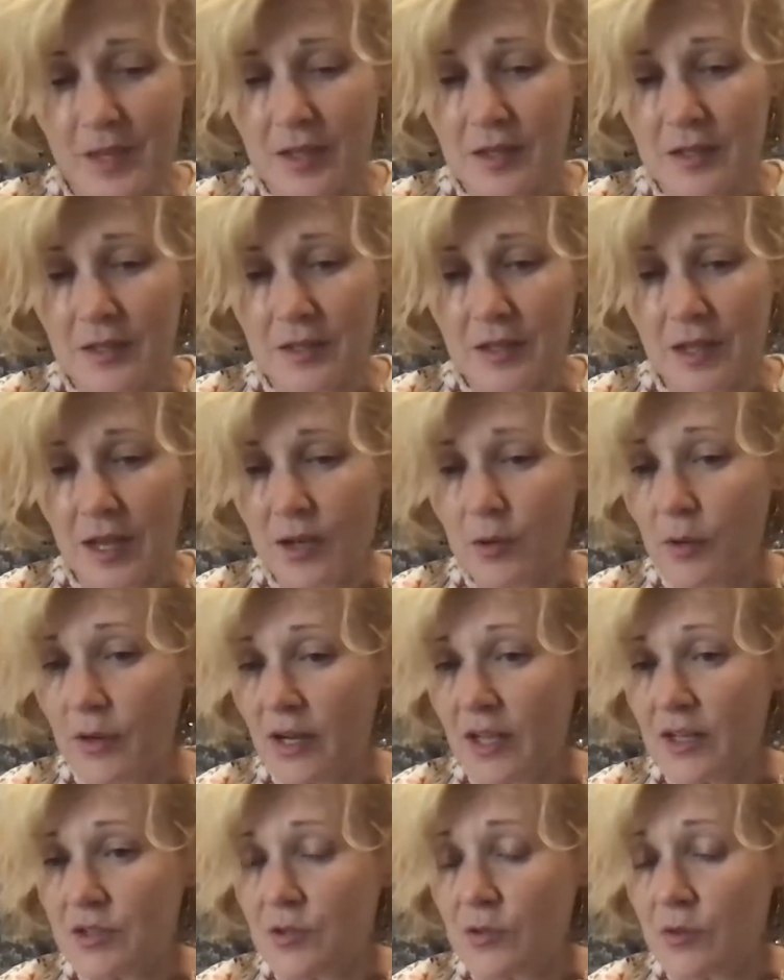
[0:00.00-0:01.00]
like what
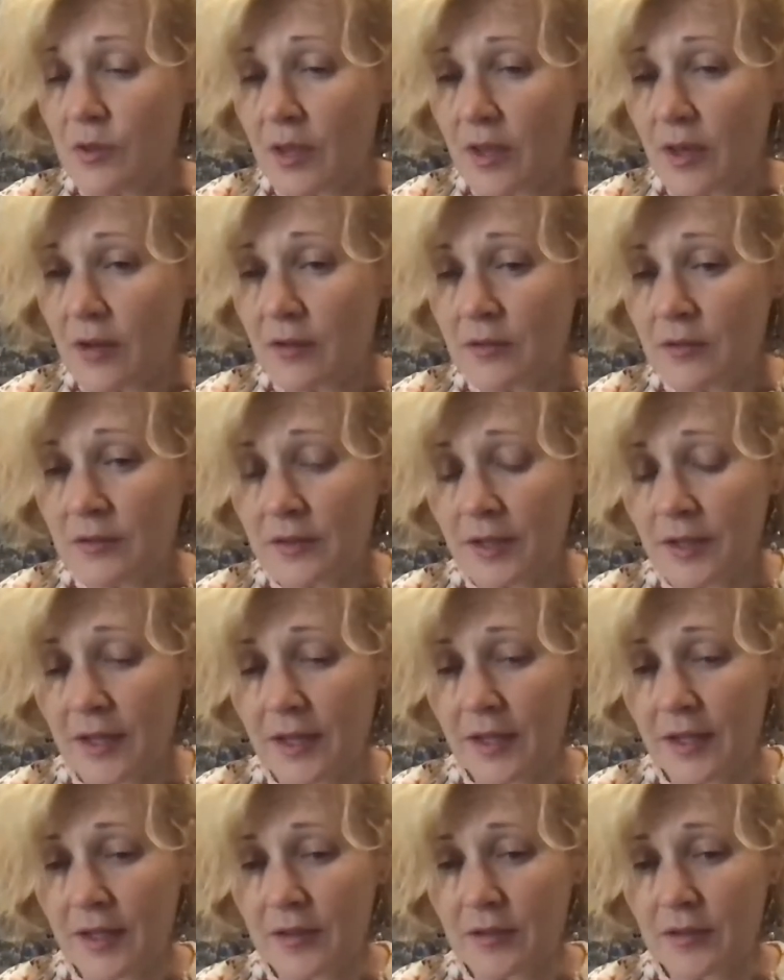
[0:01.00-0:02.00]
I do there,
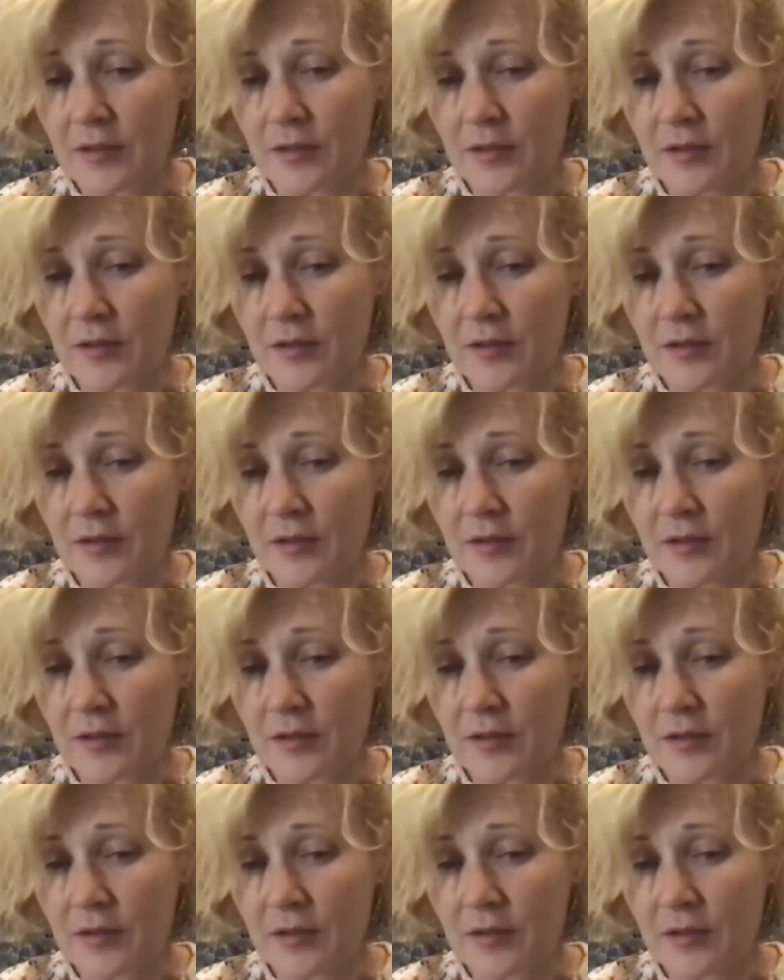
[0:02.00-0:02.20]
and